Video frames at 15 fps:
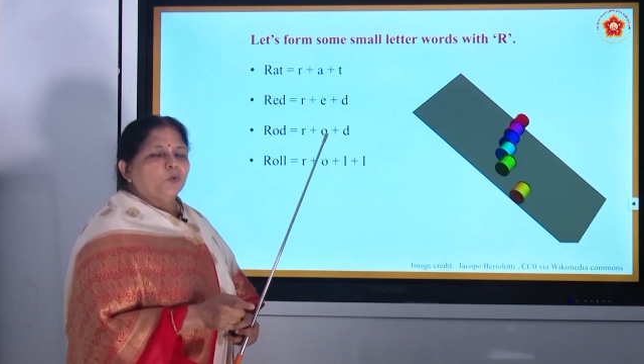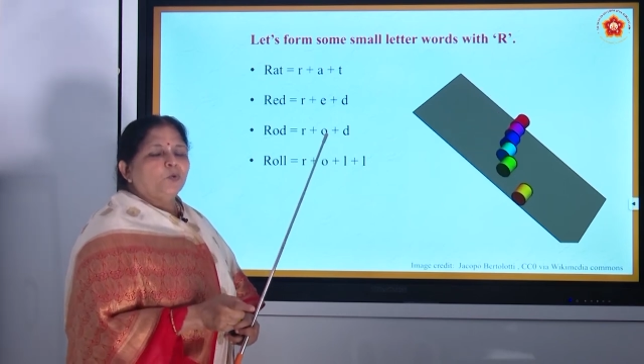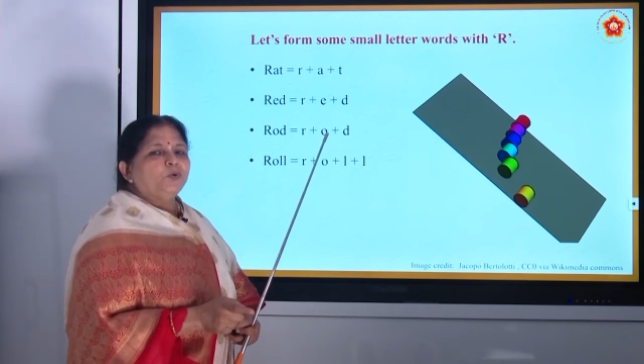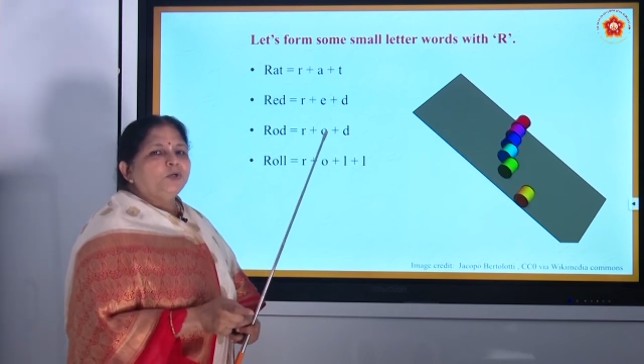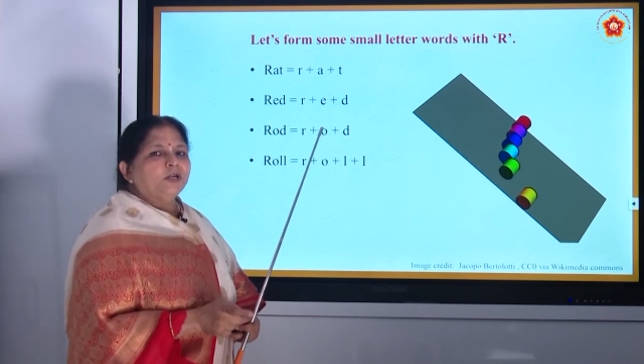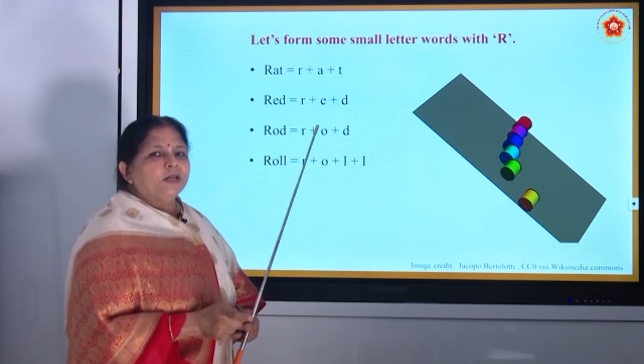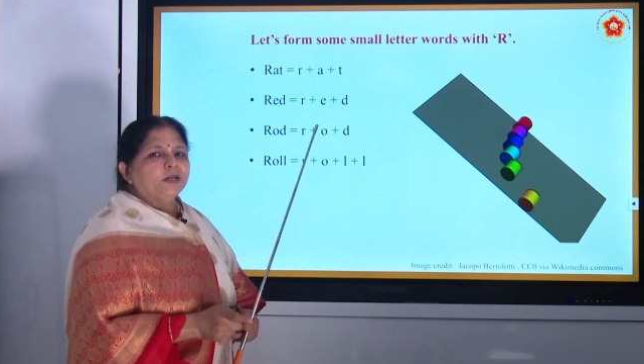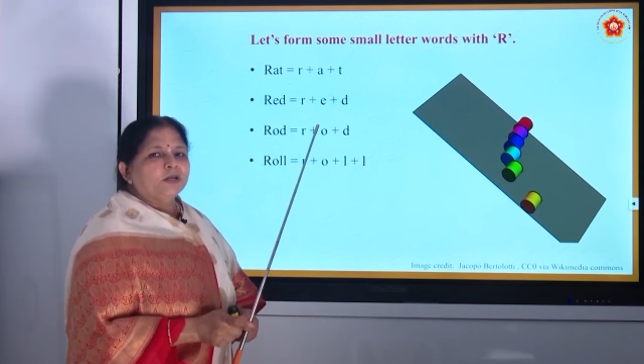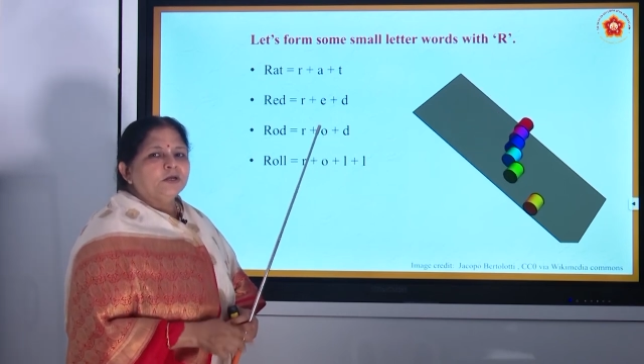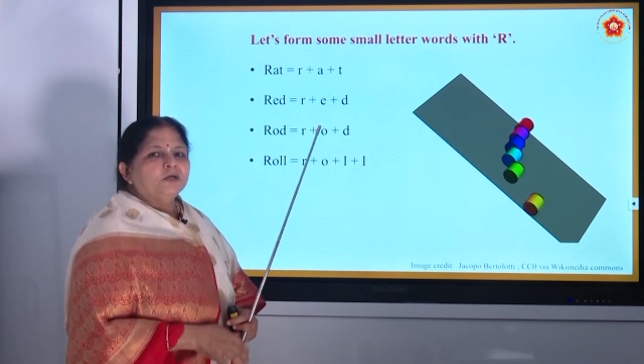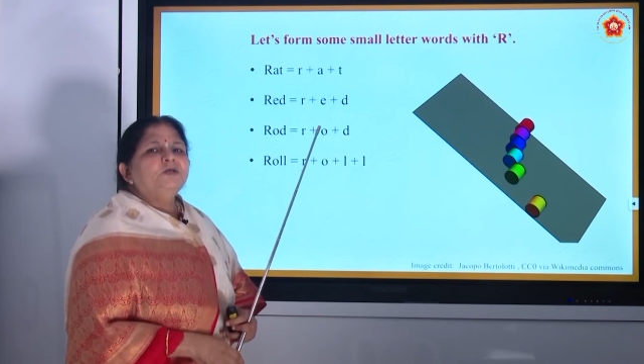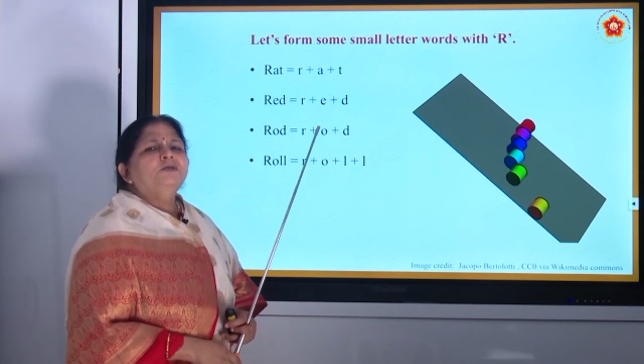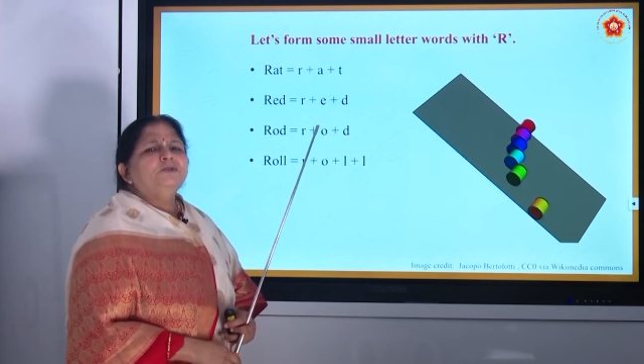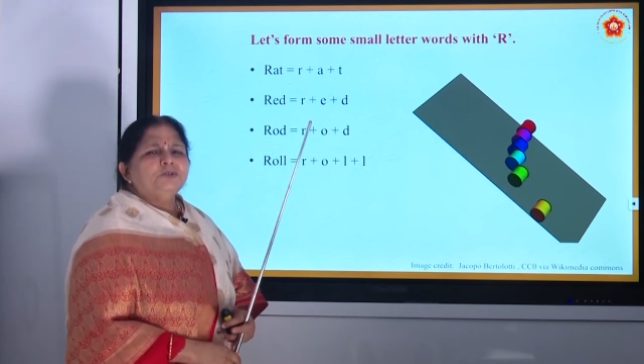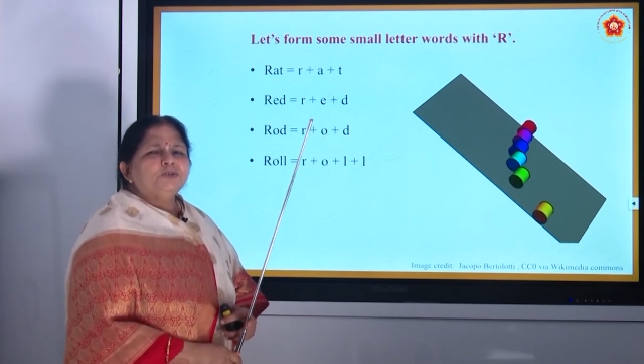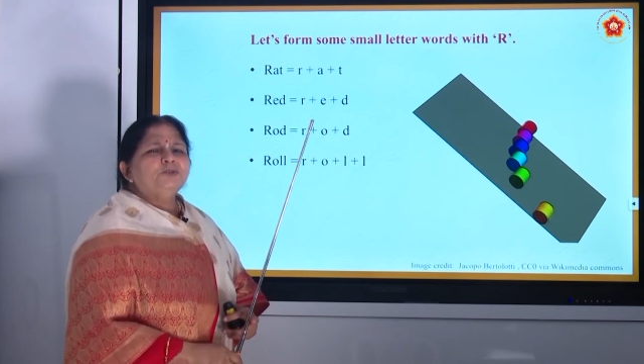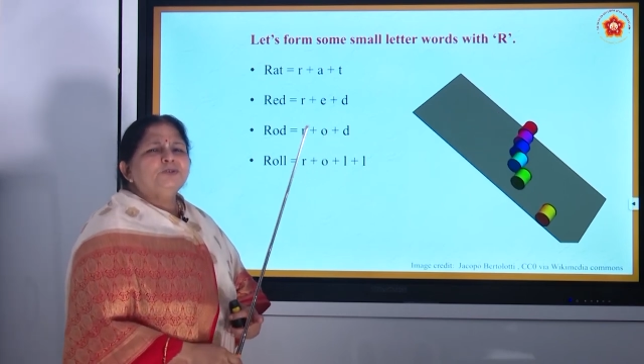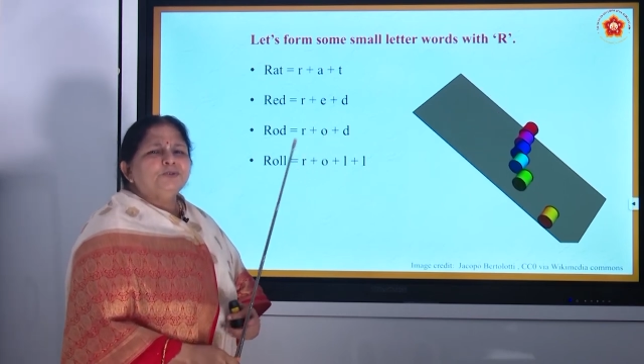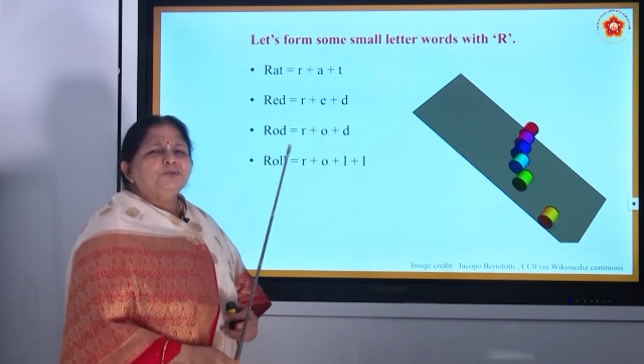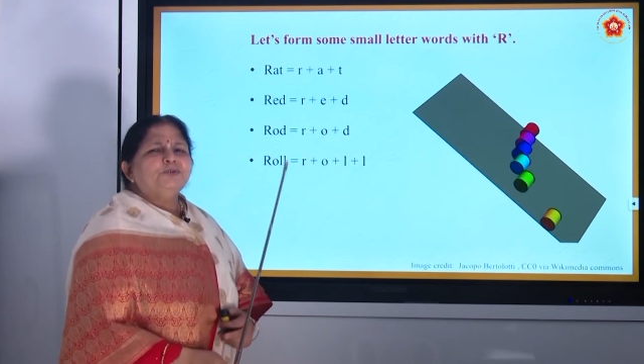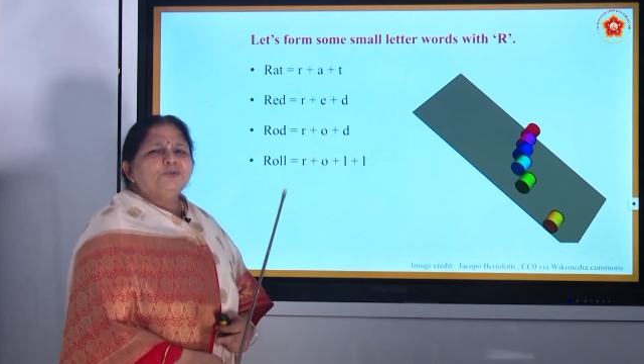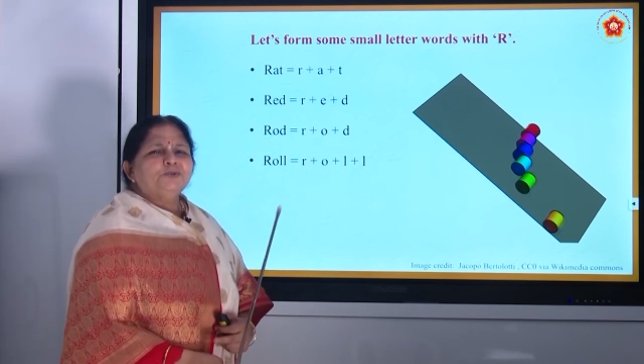only. Do
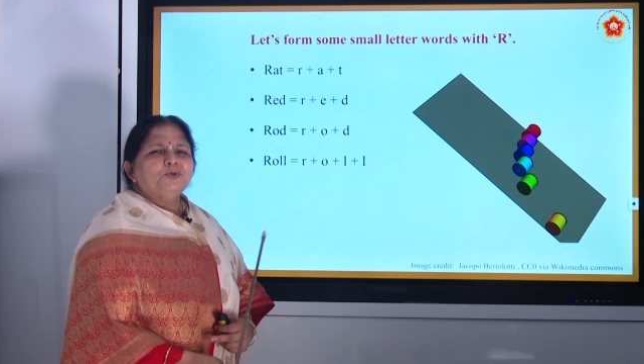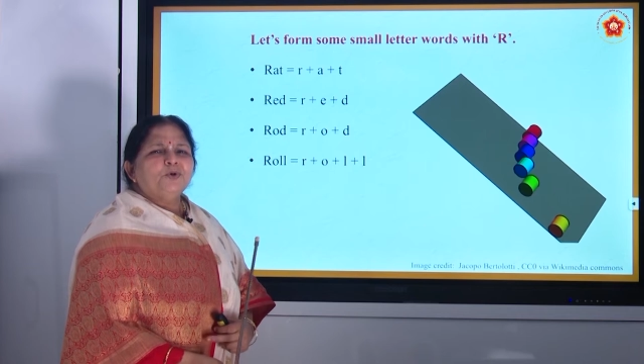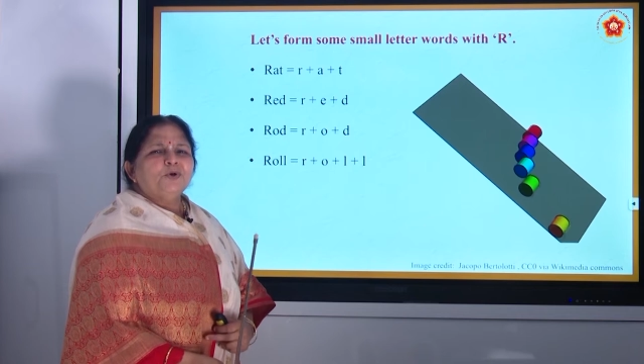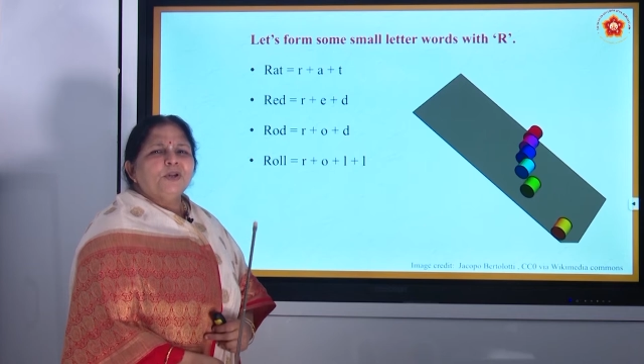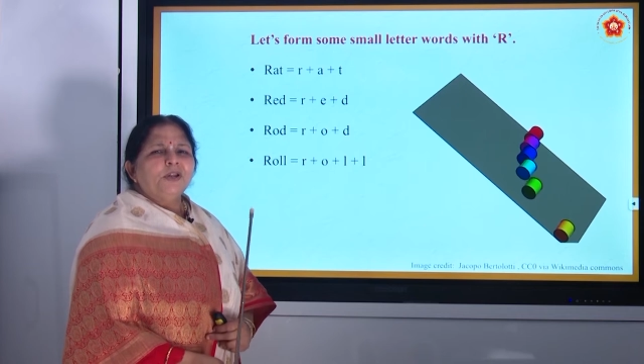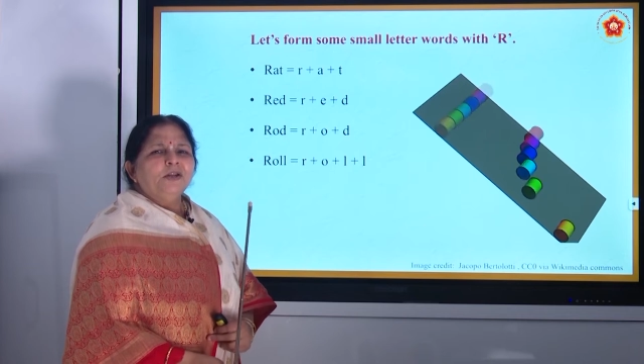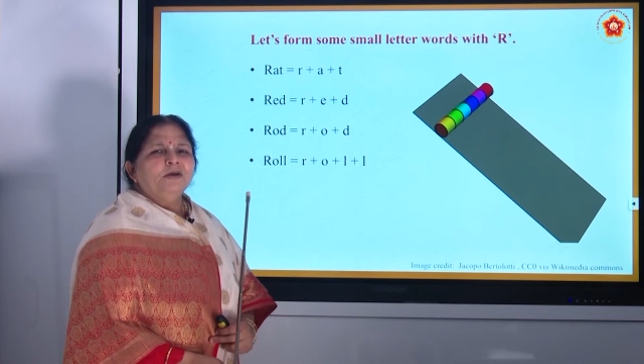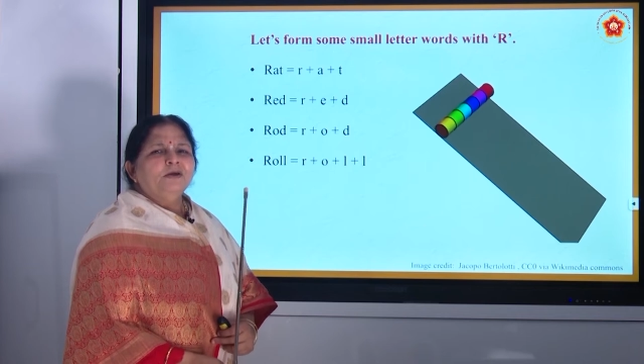you roll?